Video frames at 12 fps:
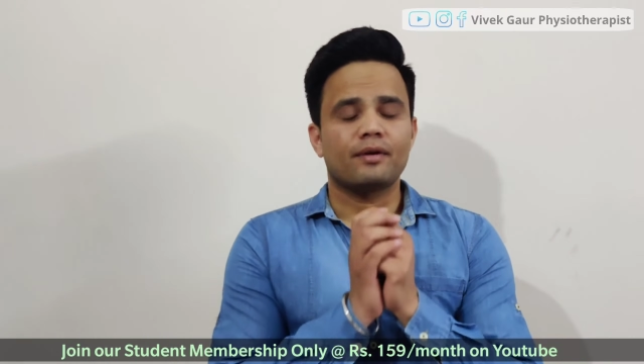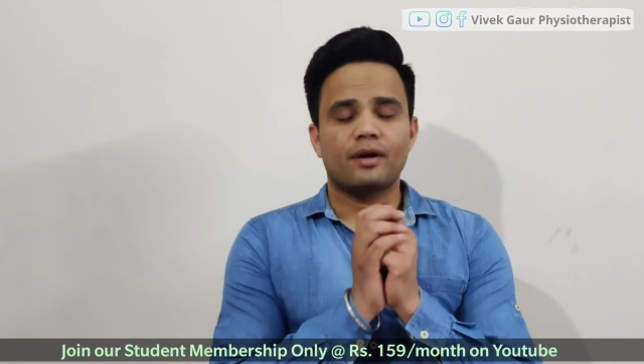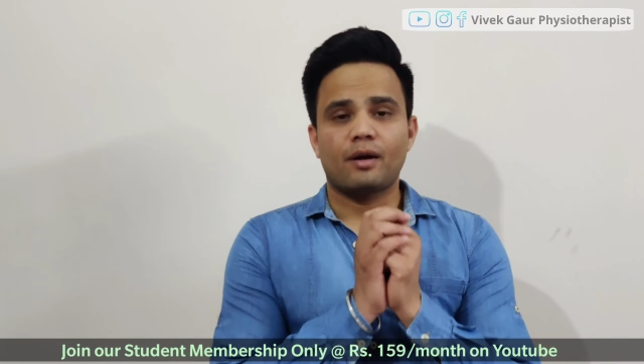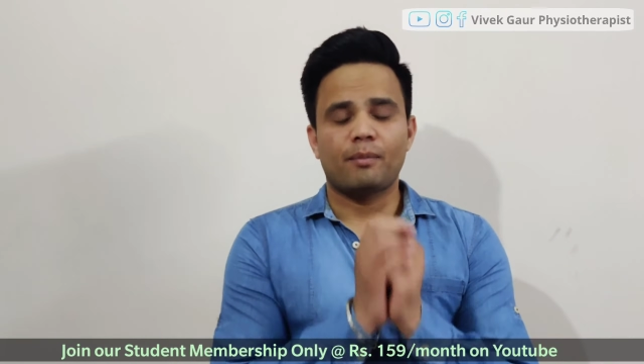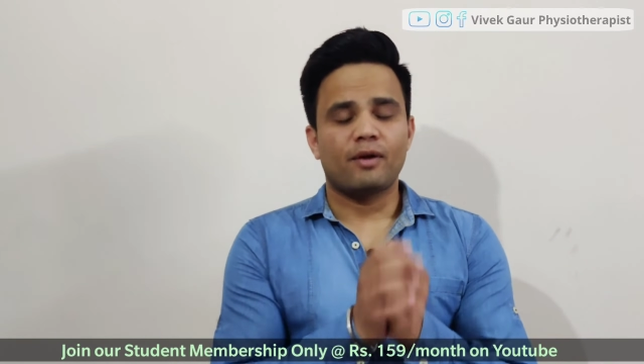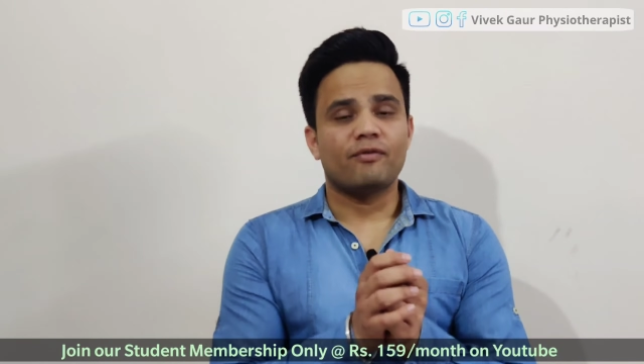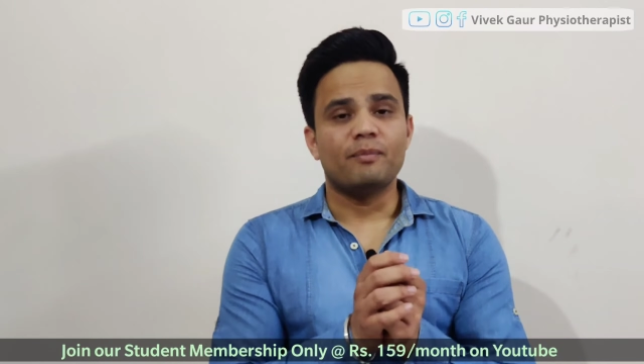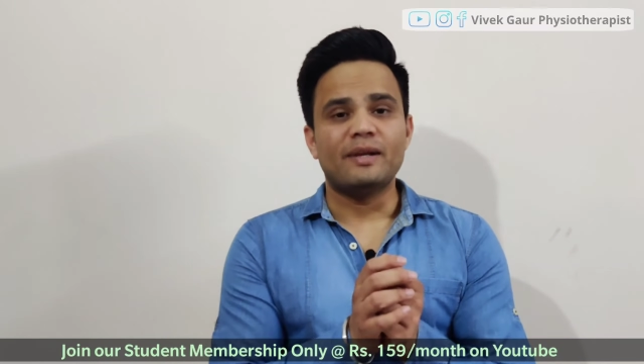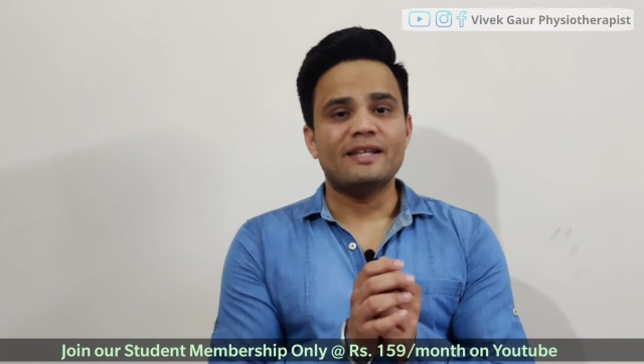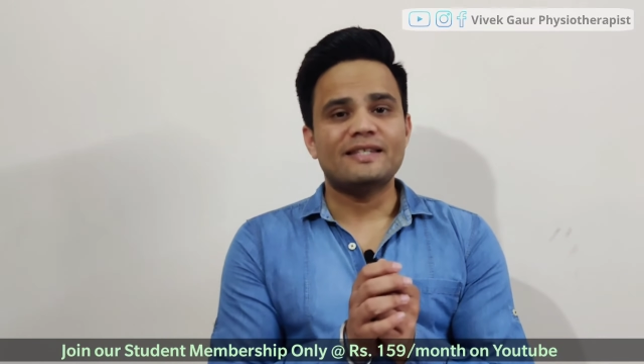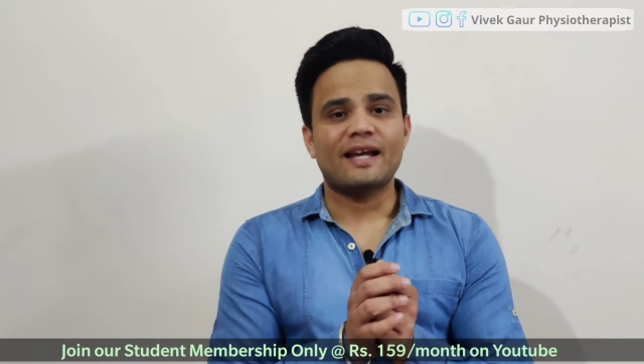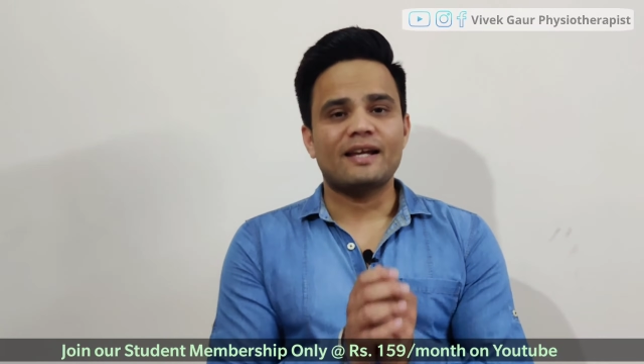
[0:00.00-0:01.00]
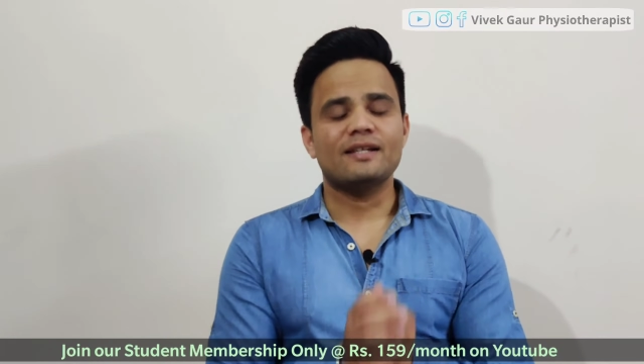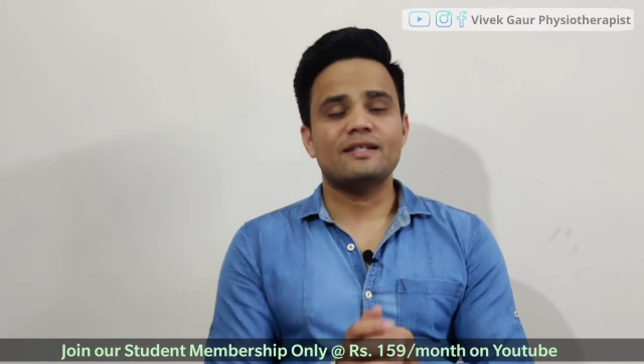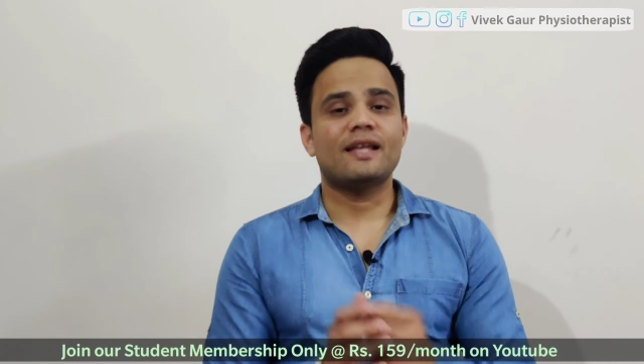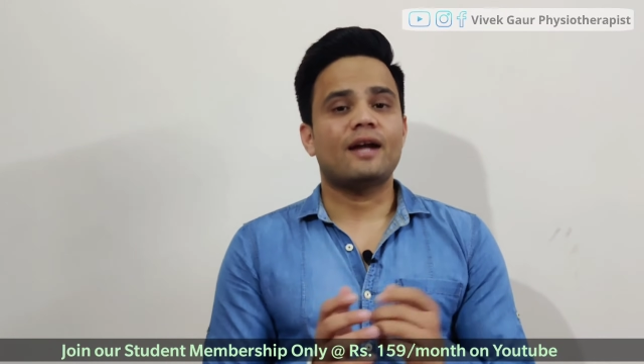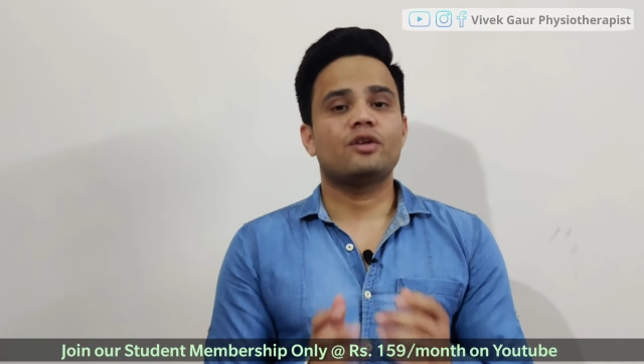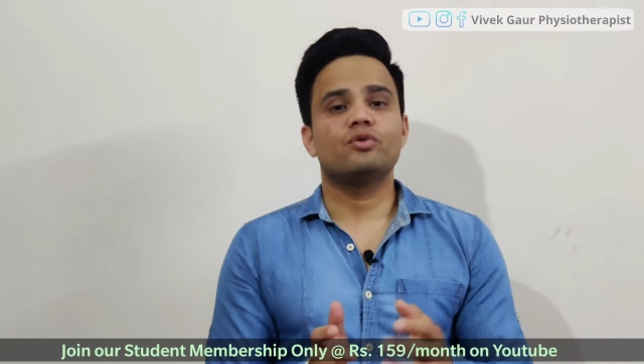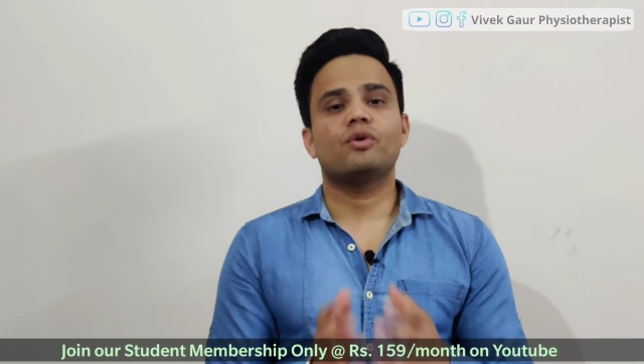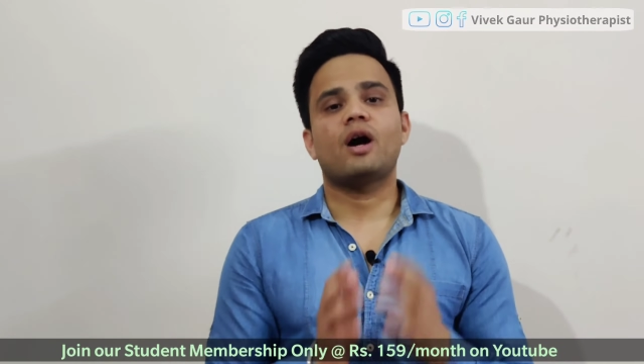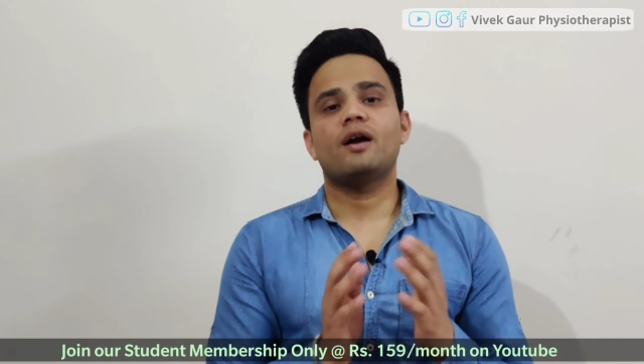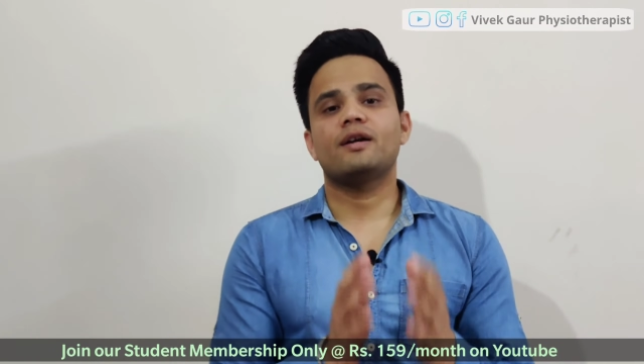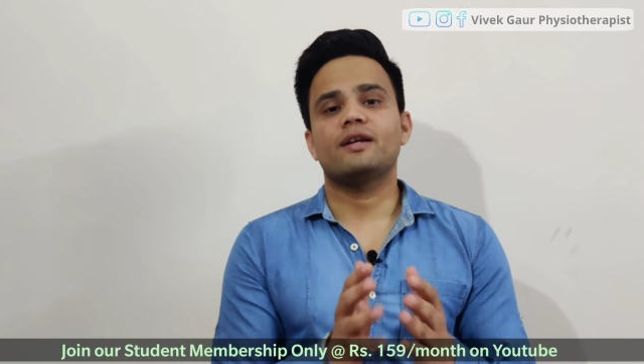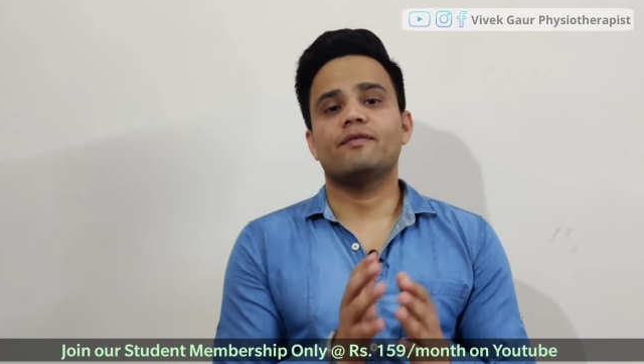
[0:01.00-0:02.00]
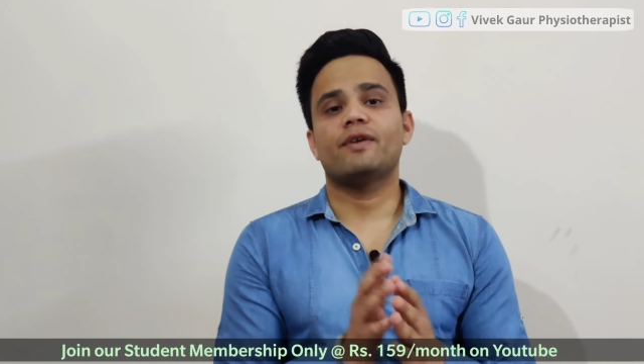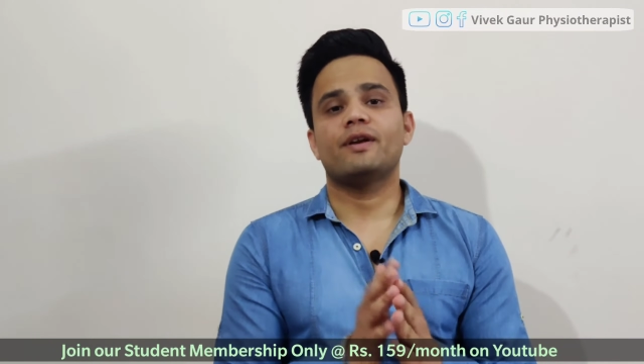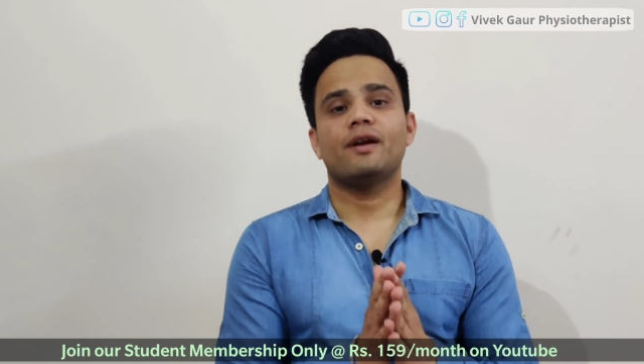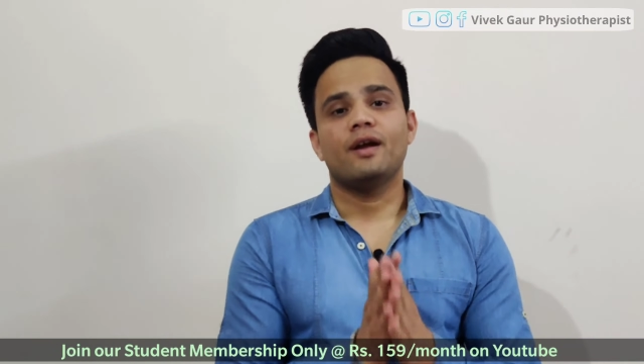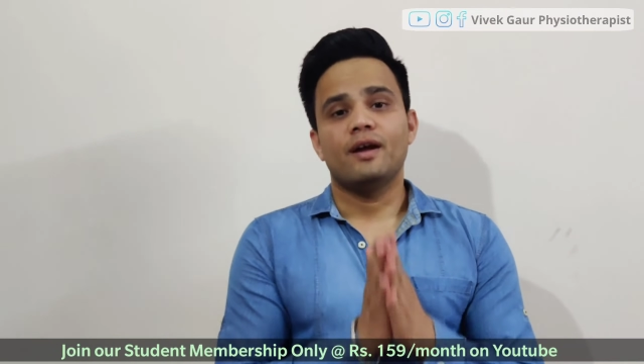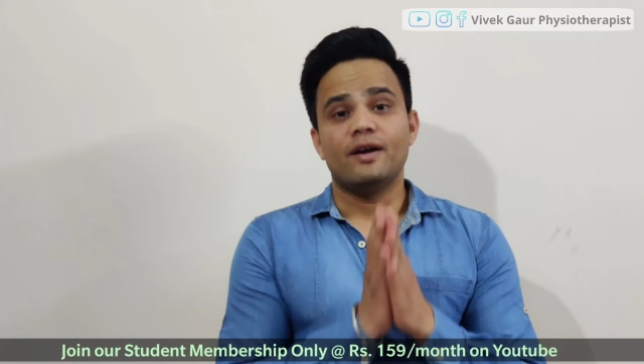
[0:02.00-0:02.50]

couple of milliseconds that you can't even